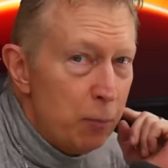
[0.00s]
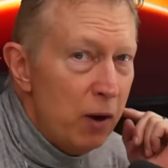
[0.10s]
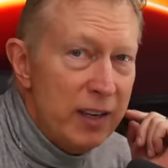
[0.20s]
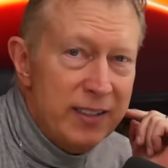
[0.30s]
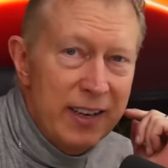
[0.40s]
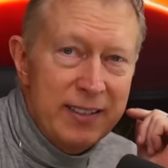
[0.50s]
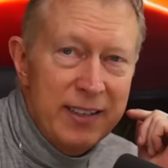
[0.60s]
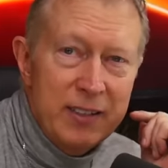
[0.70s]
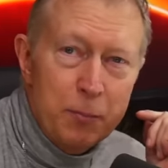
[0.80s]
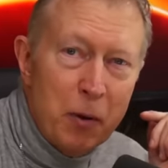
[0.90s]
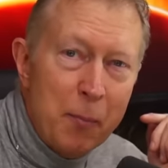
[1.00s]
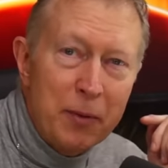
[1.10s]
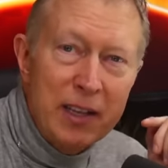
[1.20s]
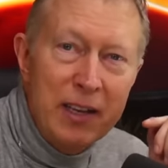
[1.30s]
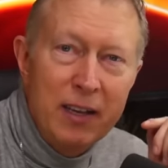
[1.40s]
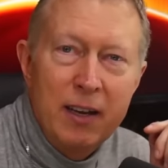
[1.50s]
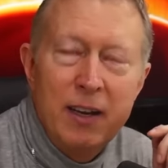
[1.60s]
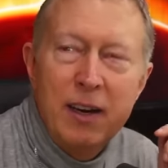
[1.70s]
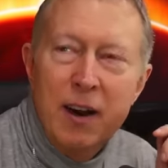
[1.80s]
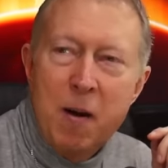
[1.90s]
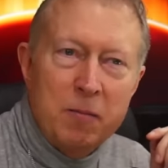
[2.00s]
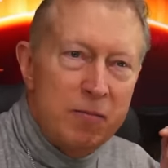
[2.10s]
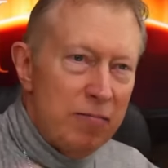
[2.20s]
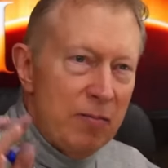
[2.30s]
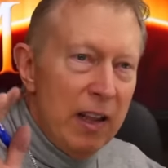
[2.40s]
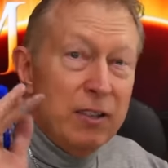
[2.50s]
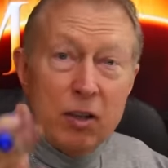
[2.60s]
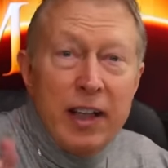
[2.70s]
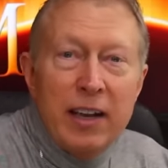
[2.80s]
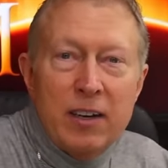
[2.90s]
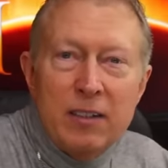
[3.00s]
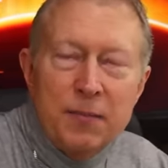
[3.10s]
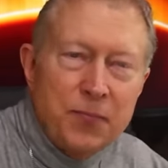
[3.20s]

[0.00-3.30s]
process this properly until later.